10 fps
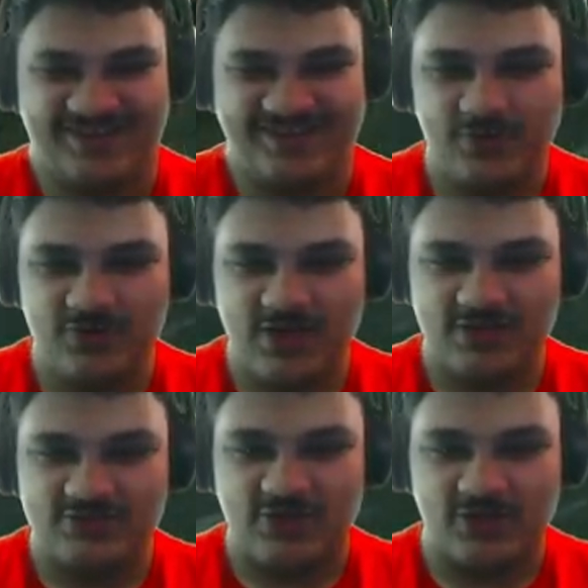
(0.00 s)
What are you
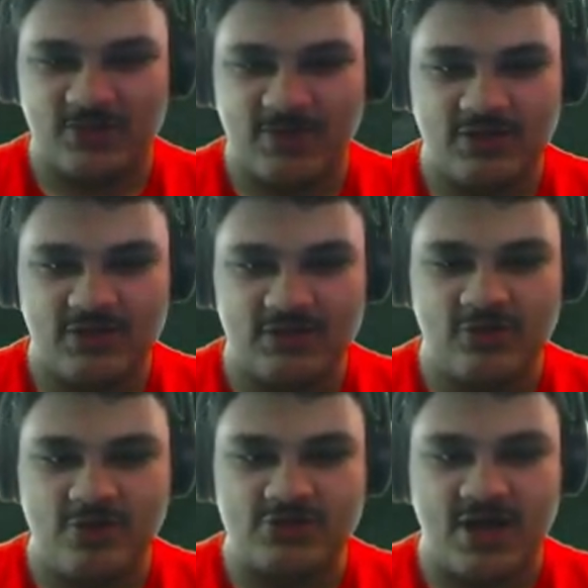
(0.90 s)
guys talking about?
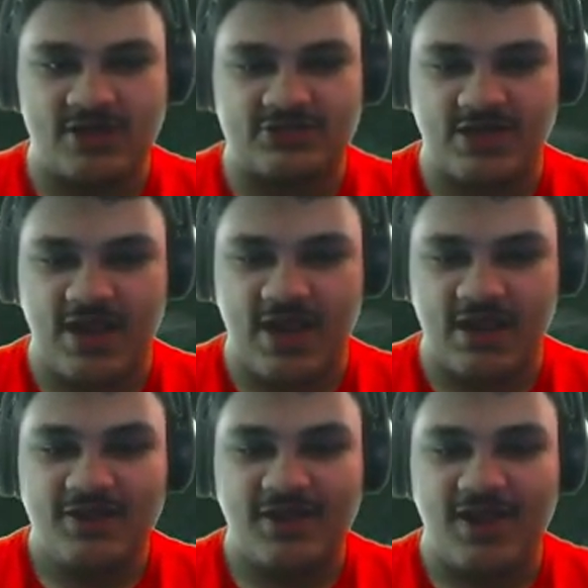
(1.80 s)
Your attraction,
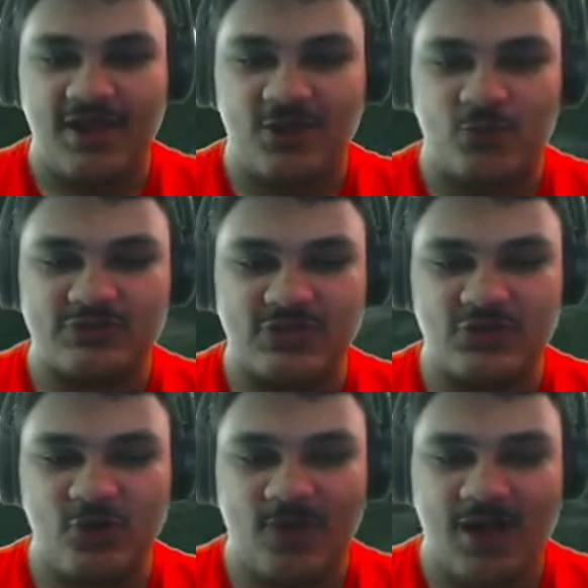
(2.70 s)
eh? Hey, what's
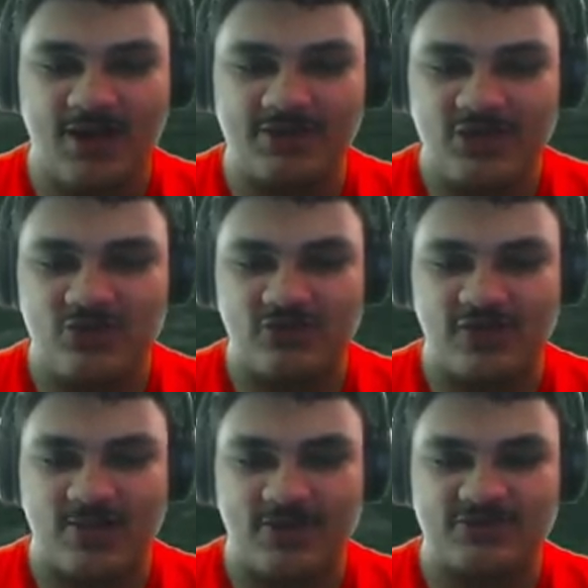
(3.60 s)
on your mind? You
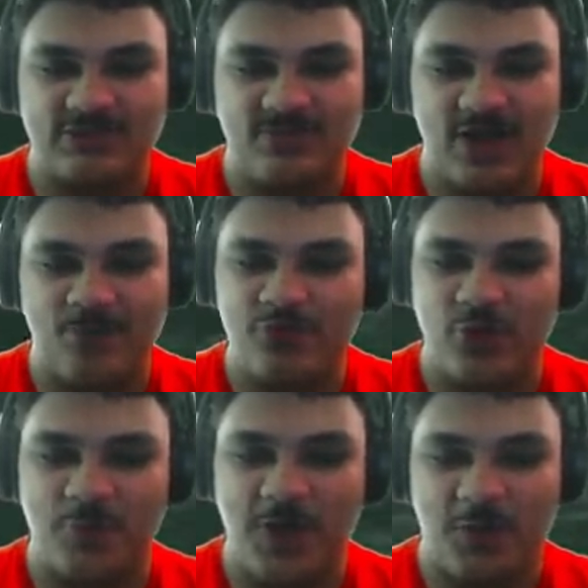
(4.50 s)
think about teaming up with
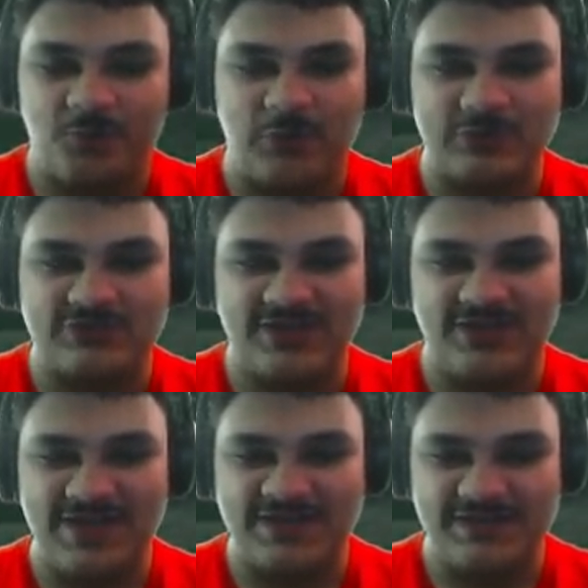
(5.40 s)
your pal Bolton
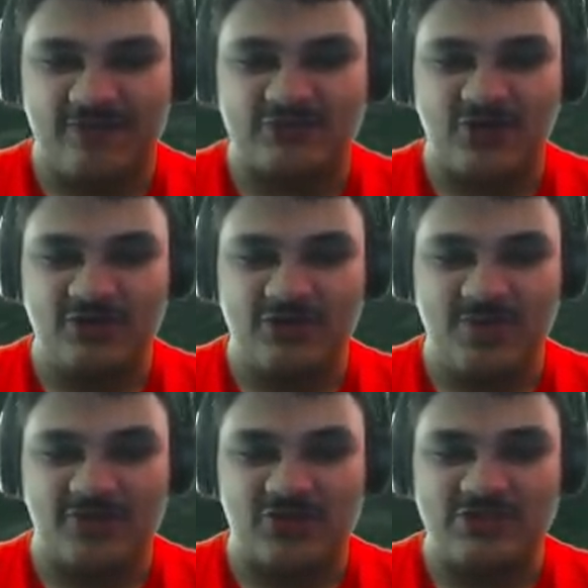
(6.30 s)
again? If you're talking to
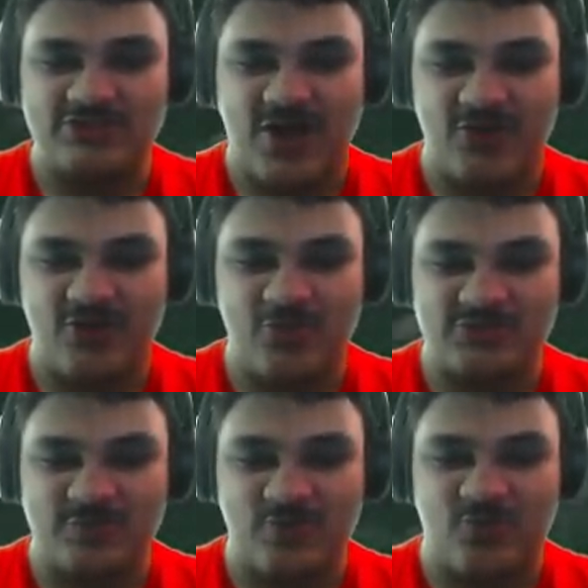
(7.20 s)
me at this hour, you
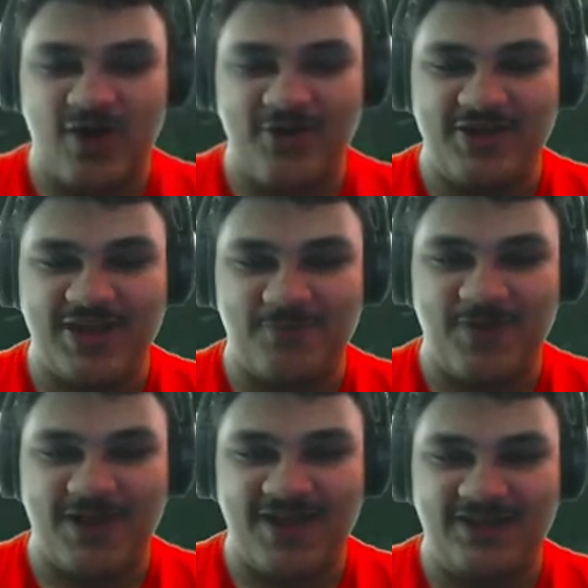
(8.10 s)
must be raring to get
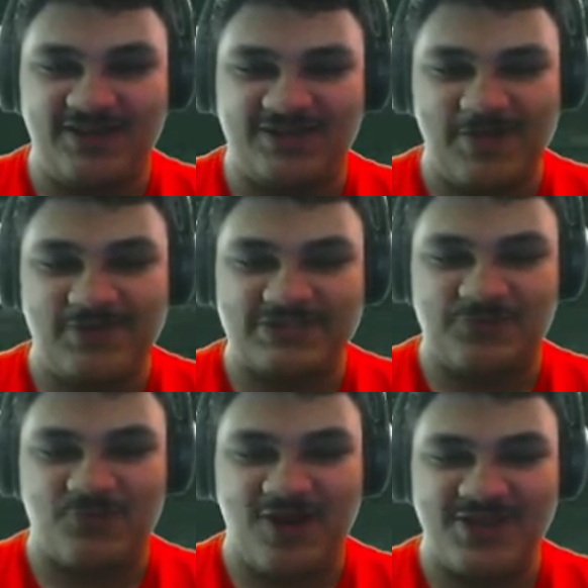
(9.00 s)
back at it. I'm not
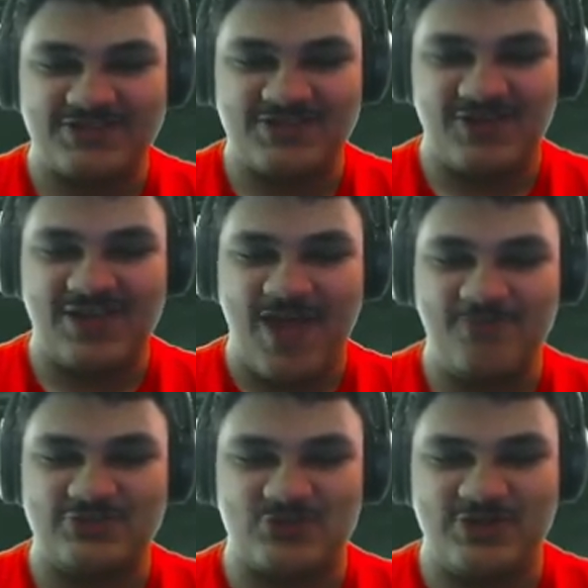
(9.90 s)
surprised. Our
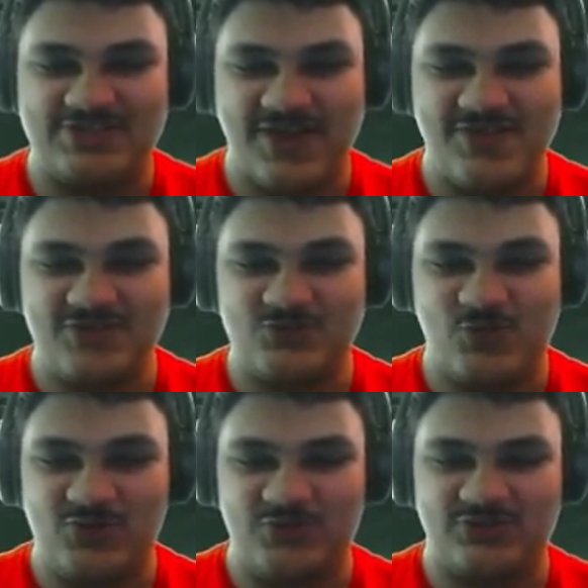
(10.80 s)
chemistry is out of this
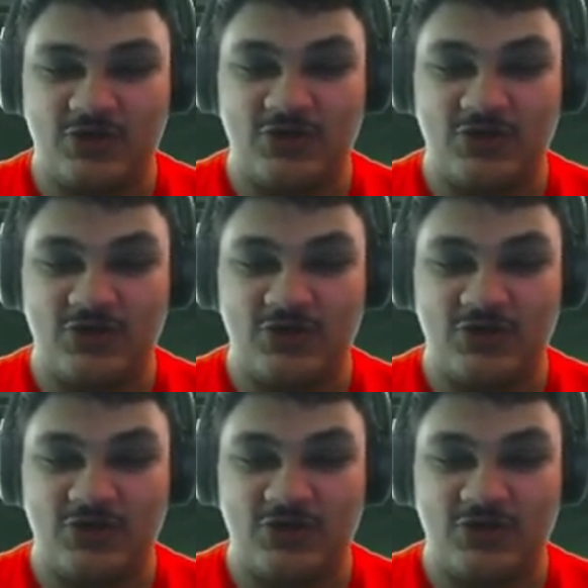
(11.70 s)
world.